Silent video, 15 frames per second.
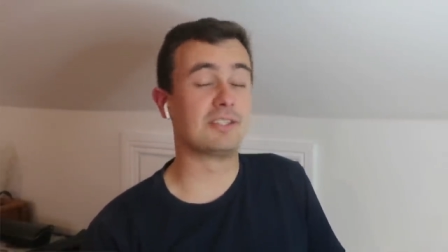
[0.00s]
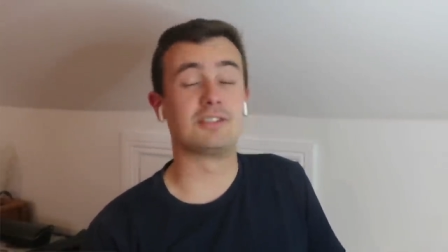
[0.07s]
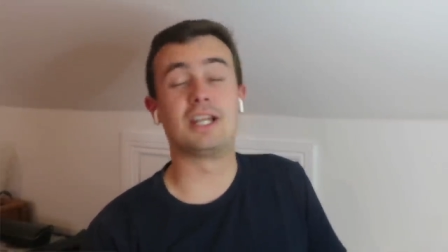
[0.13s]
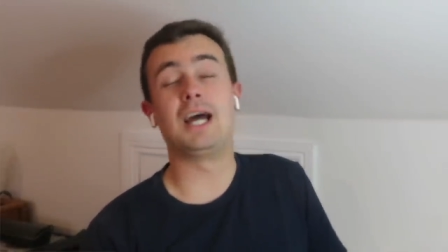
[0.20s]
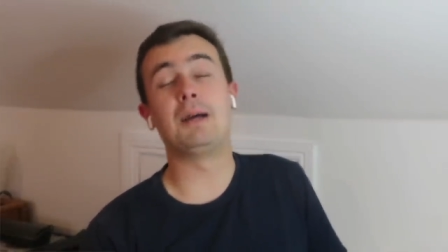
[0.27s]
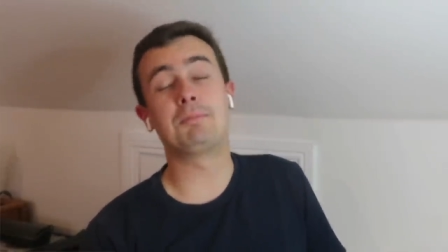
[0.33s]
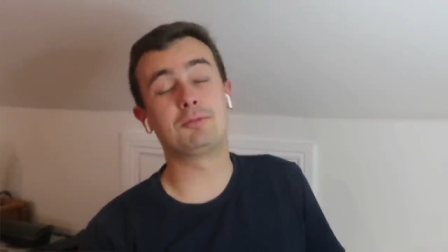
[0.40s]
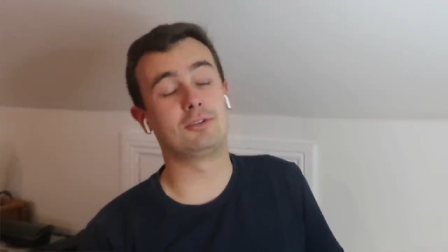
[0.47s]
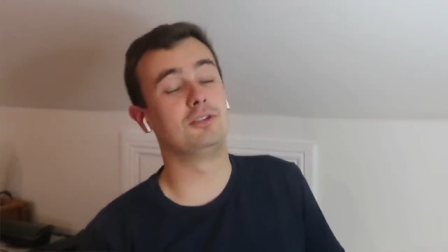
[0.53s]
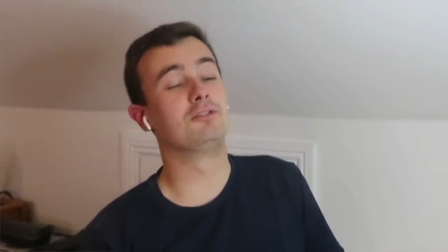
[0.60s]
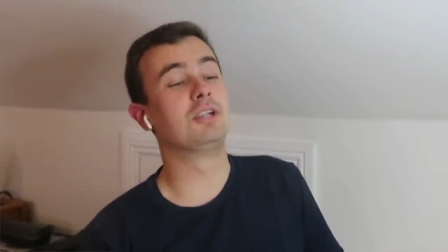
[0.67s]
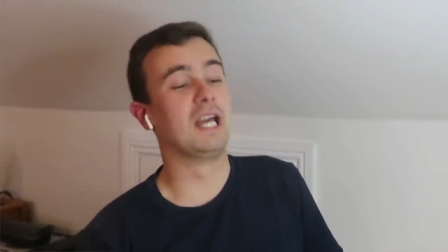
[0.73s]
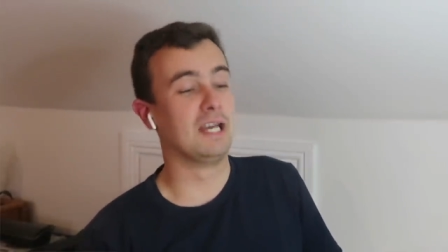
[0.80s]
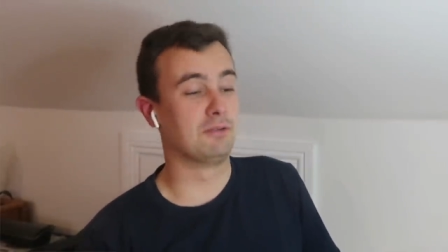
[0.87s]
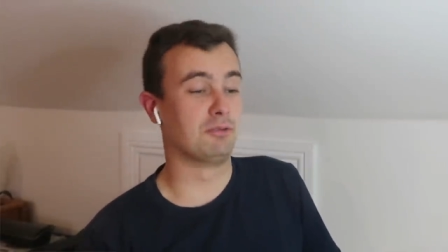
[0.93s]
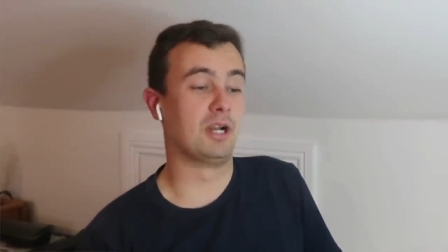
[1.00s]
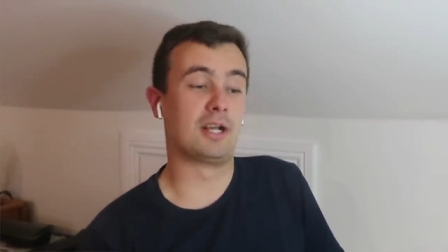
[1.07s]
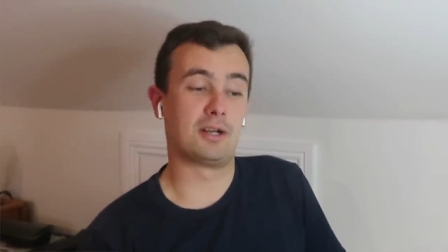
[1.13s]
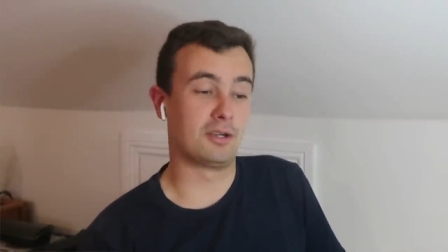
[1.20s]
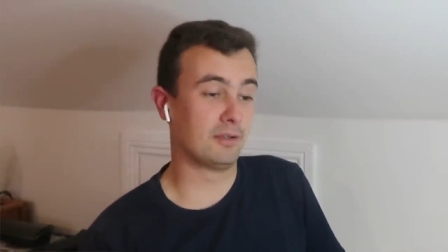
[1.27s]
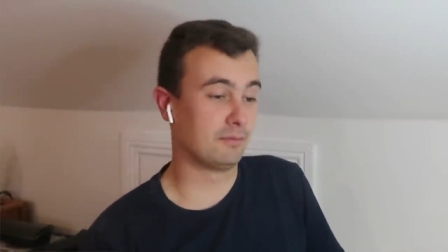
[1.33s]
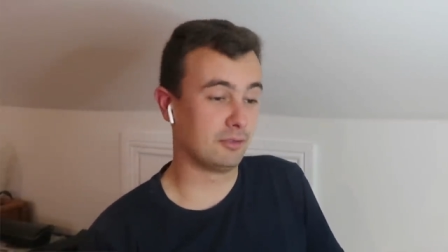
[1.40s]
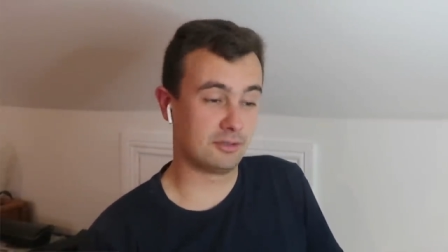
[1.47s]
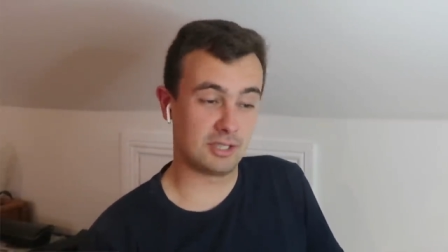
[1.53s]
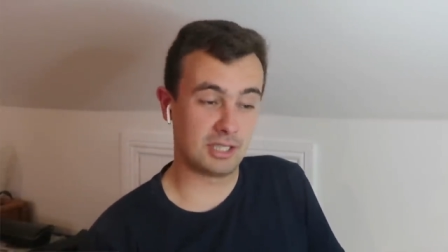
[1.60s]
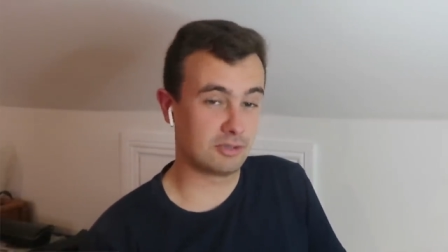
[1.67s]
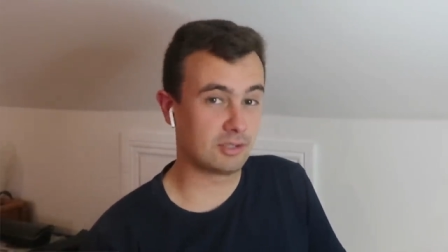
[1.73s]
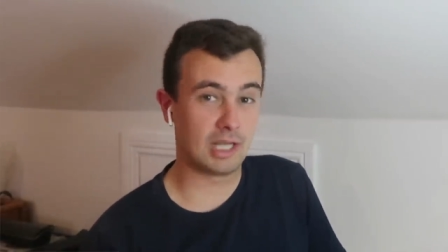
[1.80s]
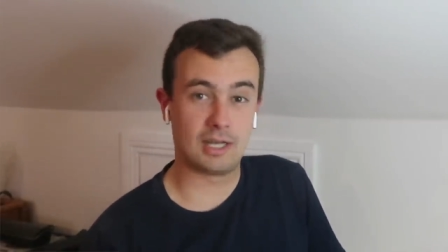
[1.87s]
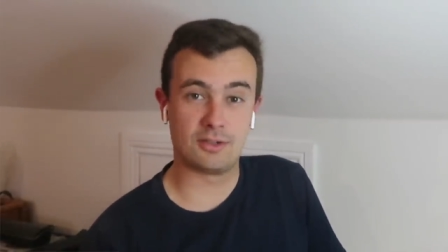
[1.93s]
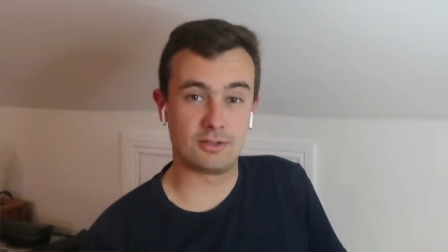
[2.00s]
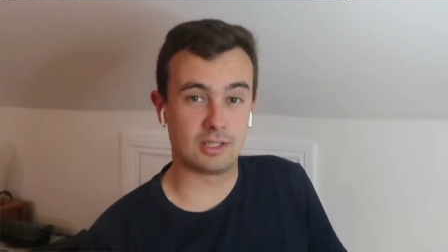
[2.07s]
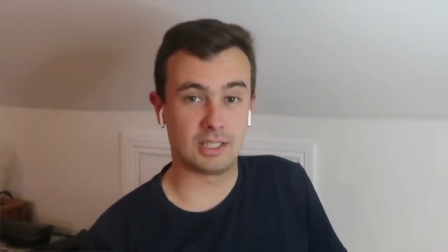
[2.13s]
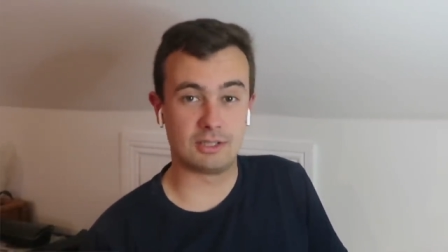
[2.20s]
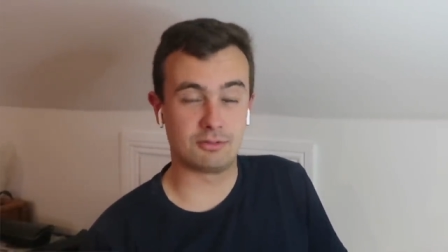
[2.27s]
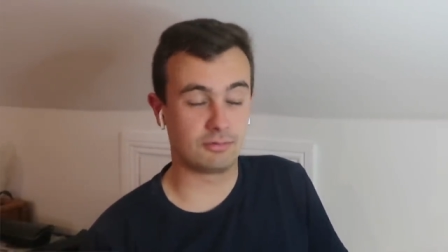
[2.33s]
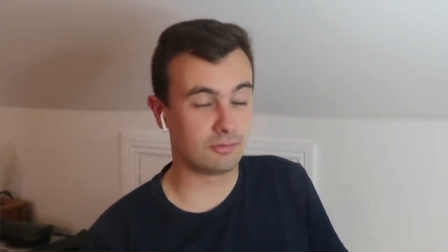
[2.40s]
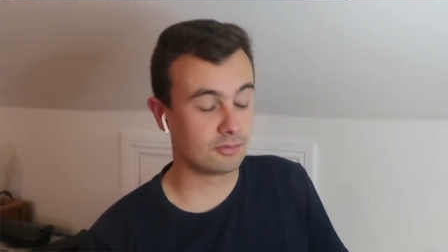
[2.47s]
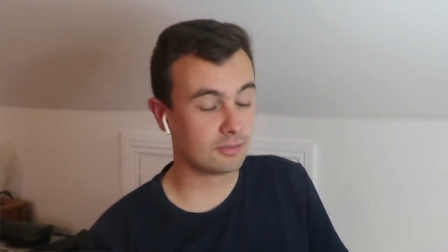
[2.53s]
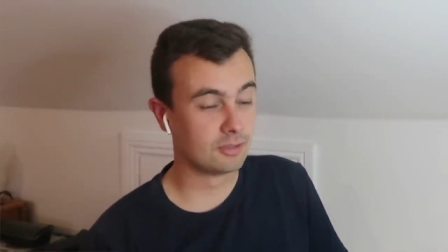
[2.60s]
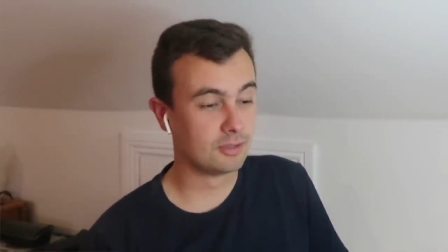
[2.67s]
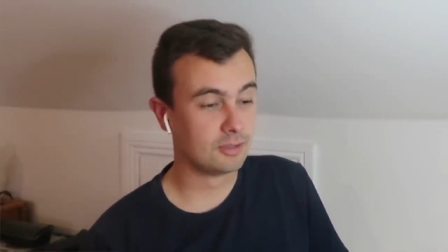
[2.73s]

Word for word: it's an absolute head wrecker if you take Janidil out of it.